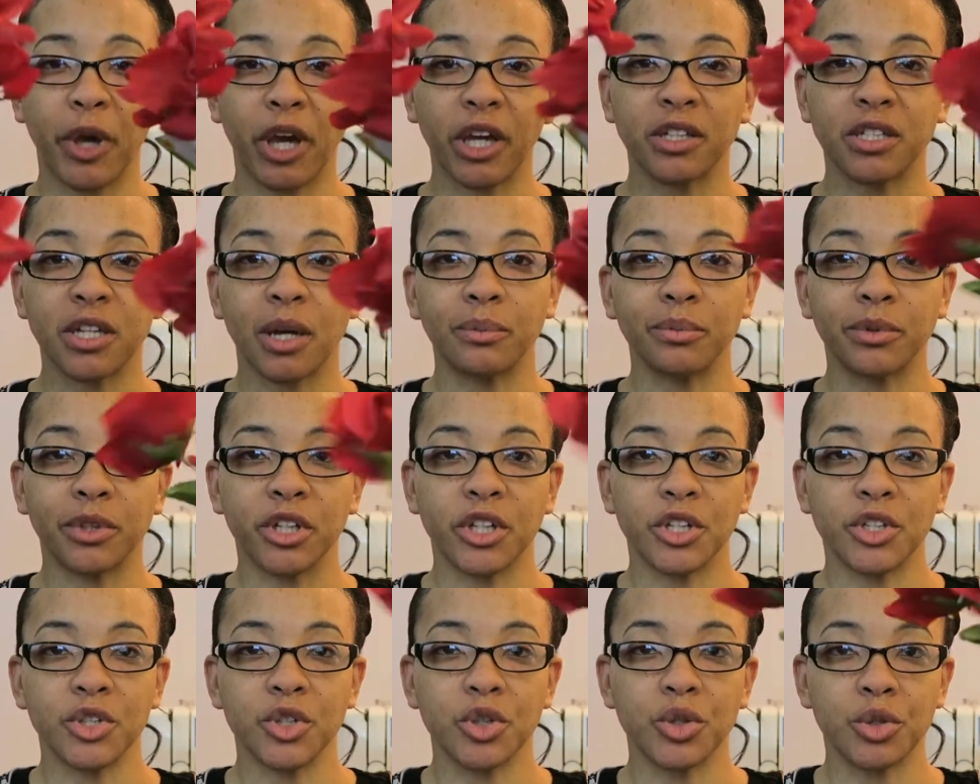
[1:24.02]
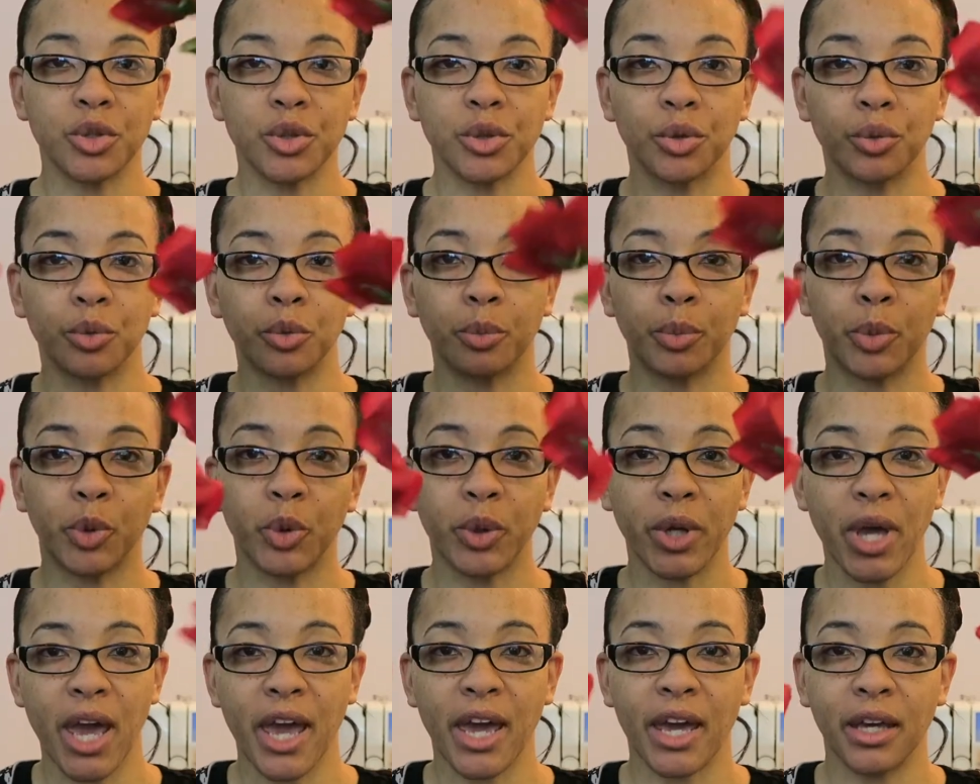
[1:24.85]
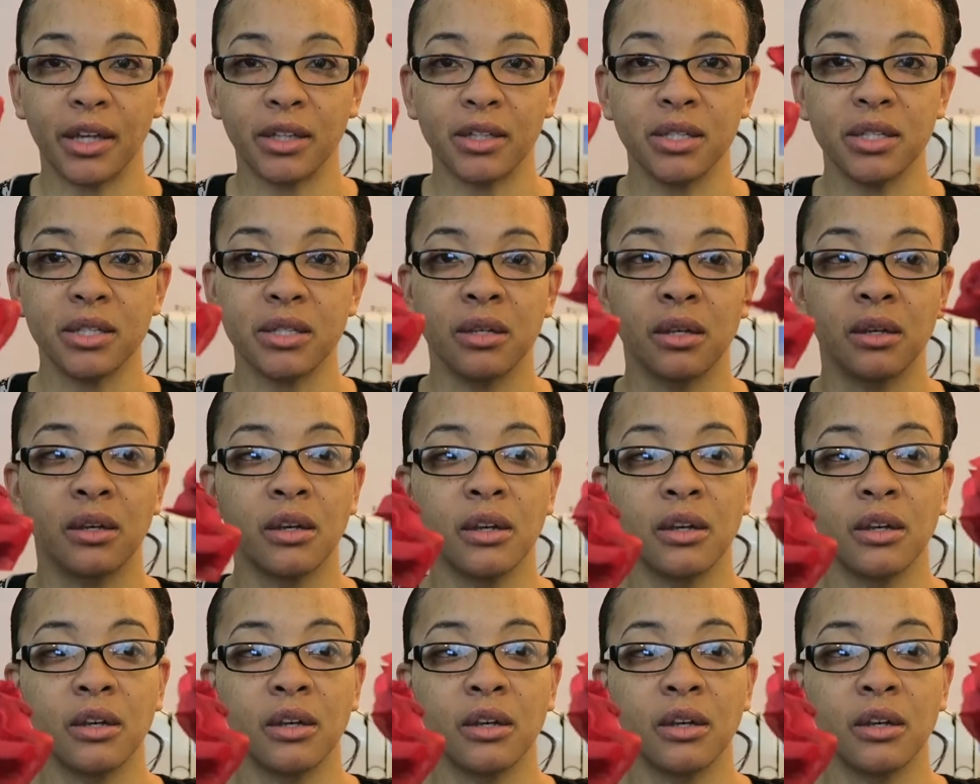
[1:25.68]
picked up these two bouquets,